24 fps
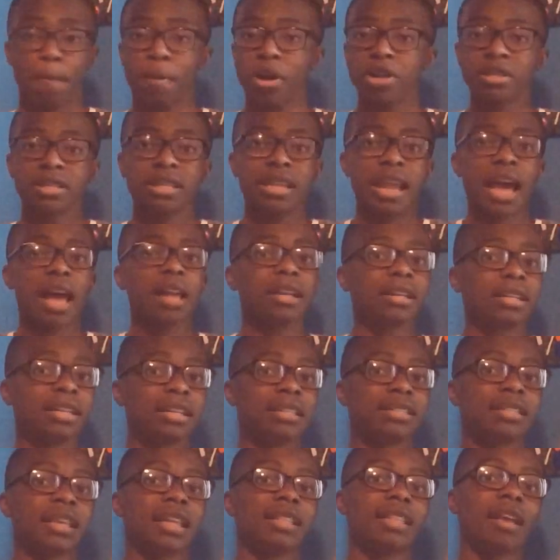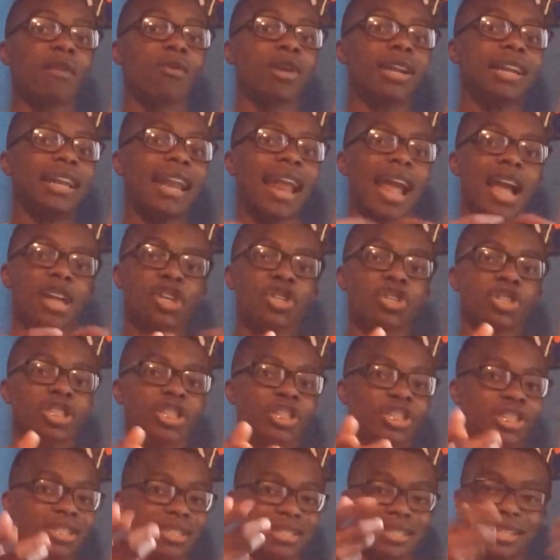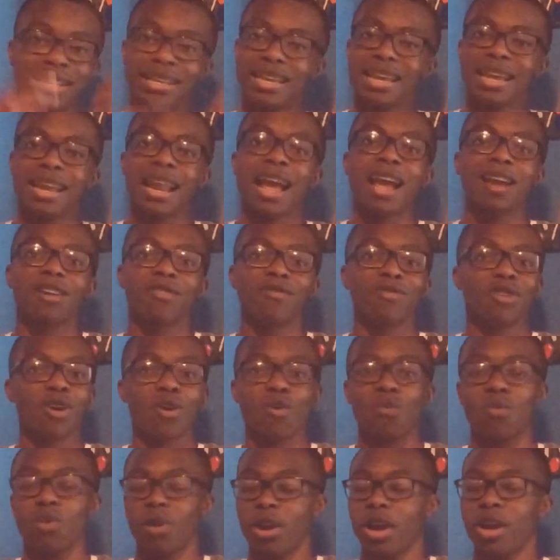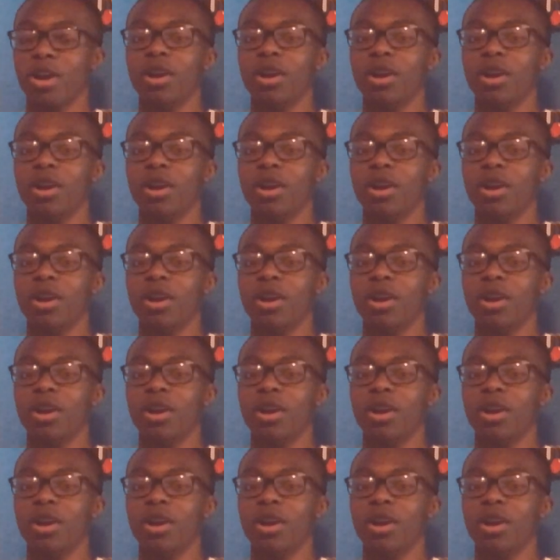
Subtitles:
Personalities that they would naturally just get out of nowhere.